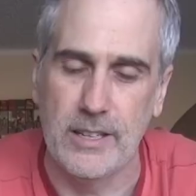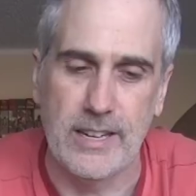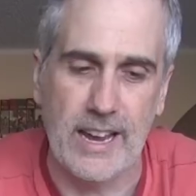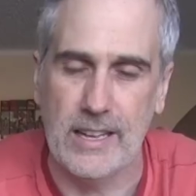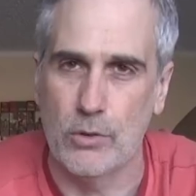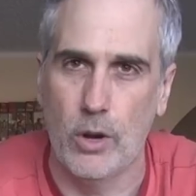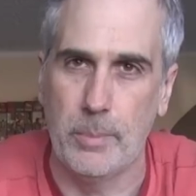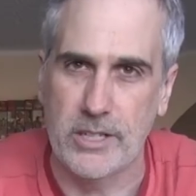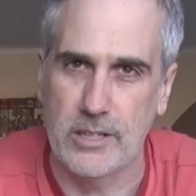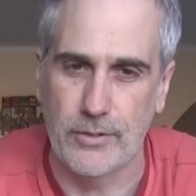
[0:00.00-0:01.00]
deck into a
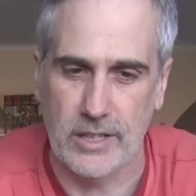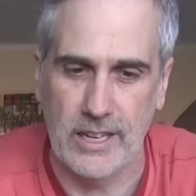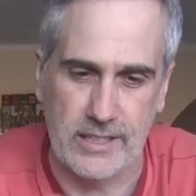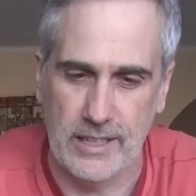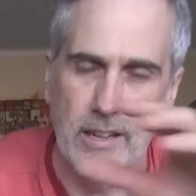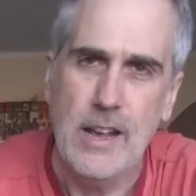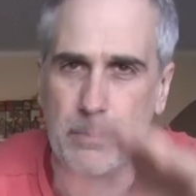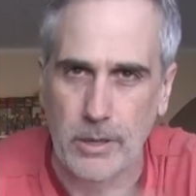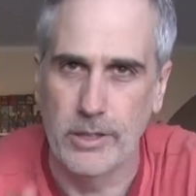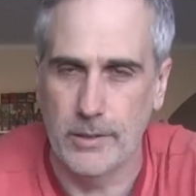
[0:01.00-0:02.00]
bunch of different things and then
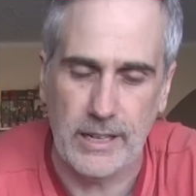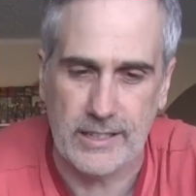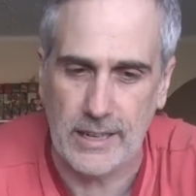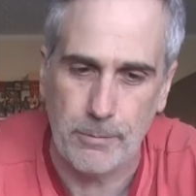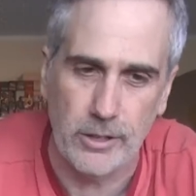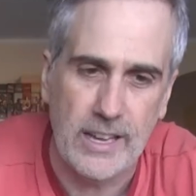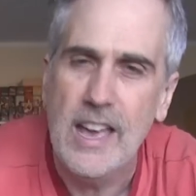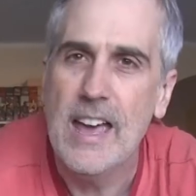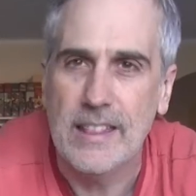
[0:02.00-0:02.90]
build the deck separately,